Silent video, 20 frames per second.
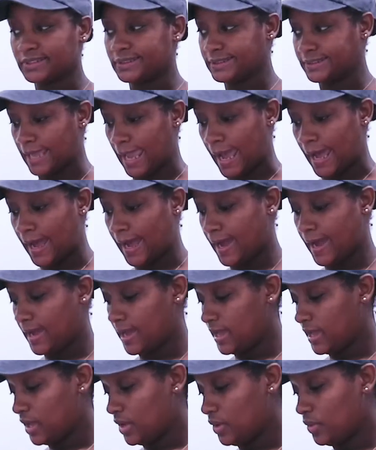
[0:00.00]
yeah,
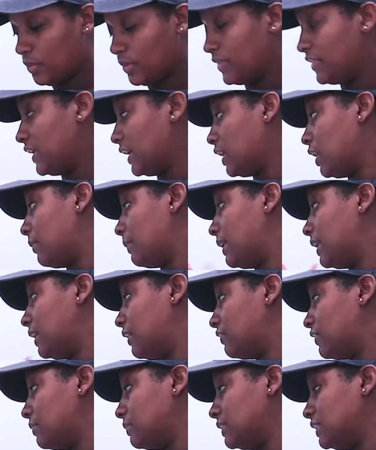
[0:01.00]
when they come, I'll have
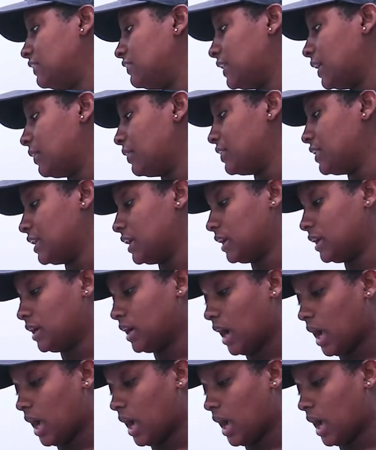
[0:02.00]
them leave it out there.